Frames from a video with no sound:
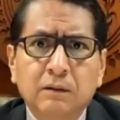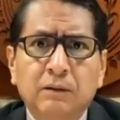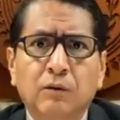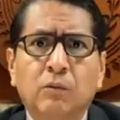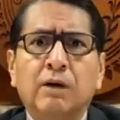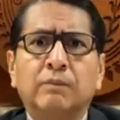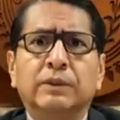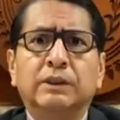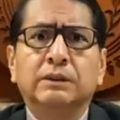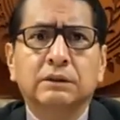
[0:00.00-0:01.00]
the
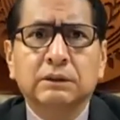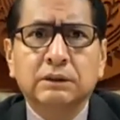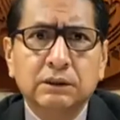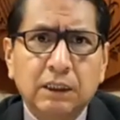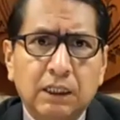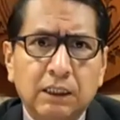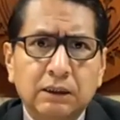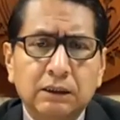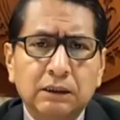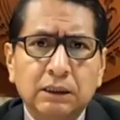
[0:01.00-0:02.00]
weapons to
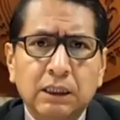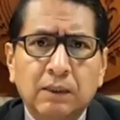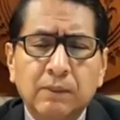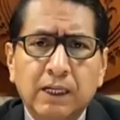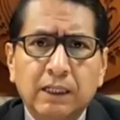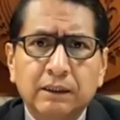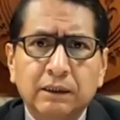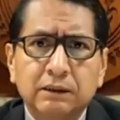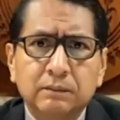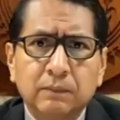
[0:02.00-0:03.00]
co- combat
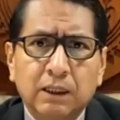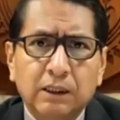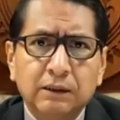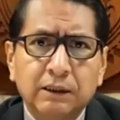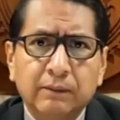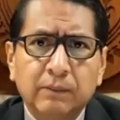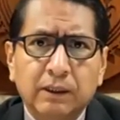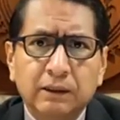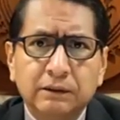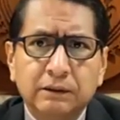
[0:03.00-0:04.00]
this modern day
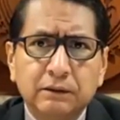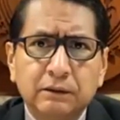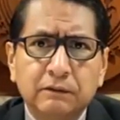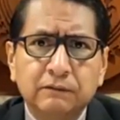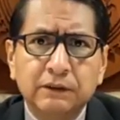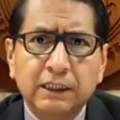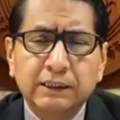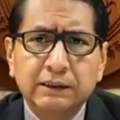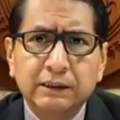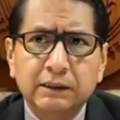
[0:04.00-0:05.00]
monster, COVID
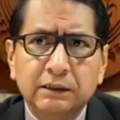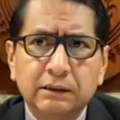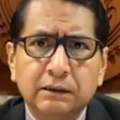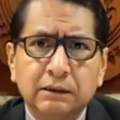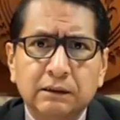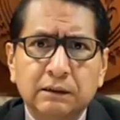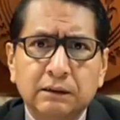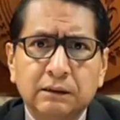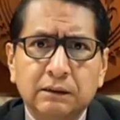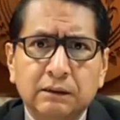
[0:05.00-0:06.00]
19.
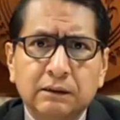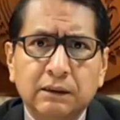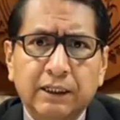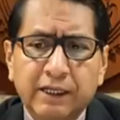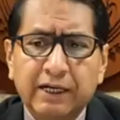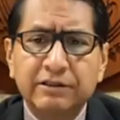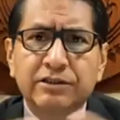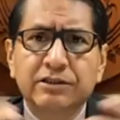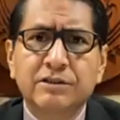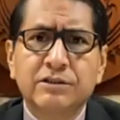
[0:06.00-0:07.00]
And
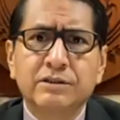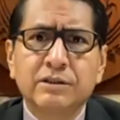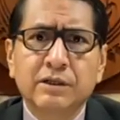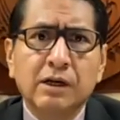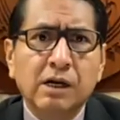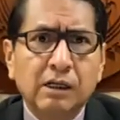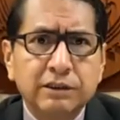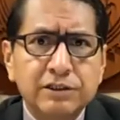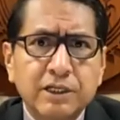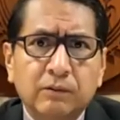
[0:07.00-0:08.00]
that's the
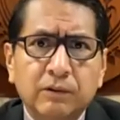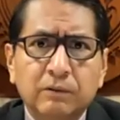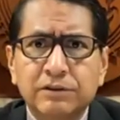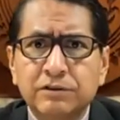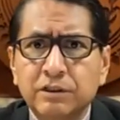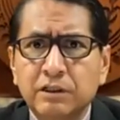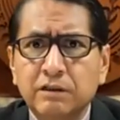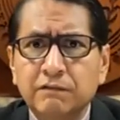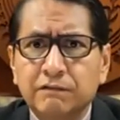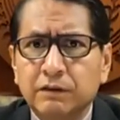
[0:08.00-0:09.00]
knowledge that we
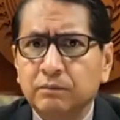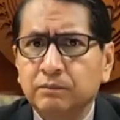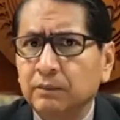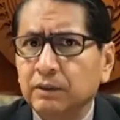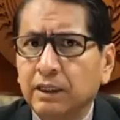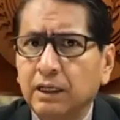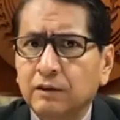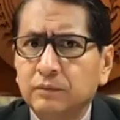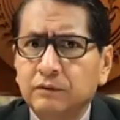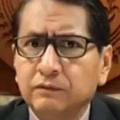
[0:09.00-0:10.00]
receive from public
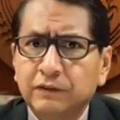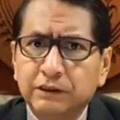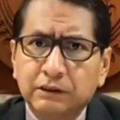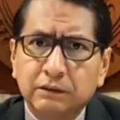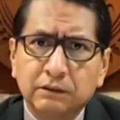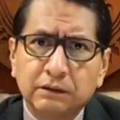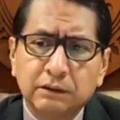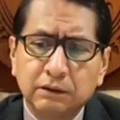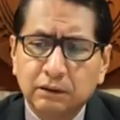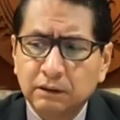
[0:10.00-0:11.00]
health
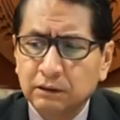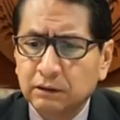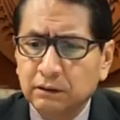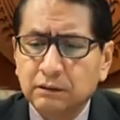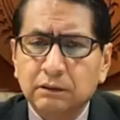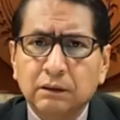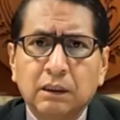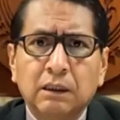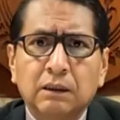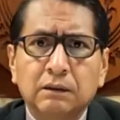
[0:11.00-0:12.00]
professionals
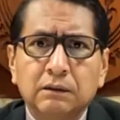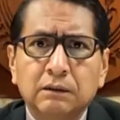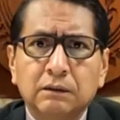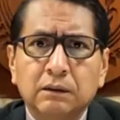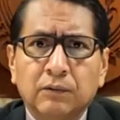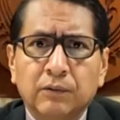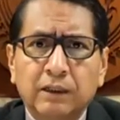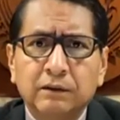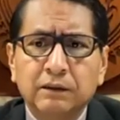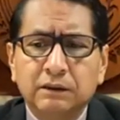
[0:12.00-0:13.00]
all
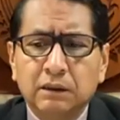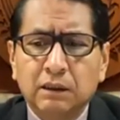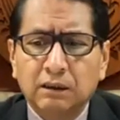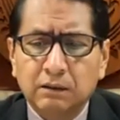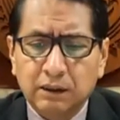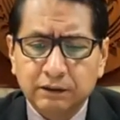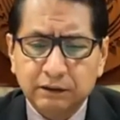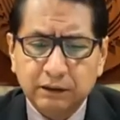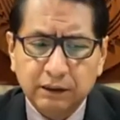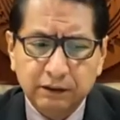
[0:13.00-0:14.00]
around us and all across
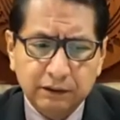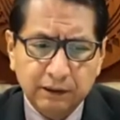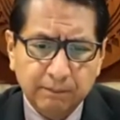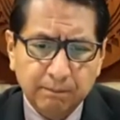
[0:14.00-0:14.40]
the country.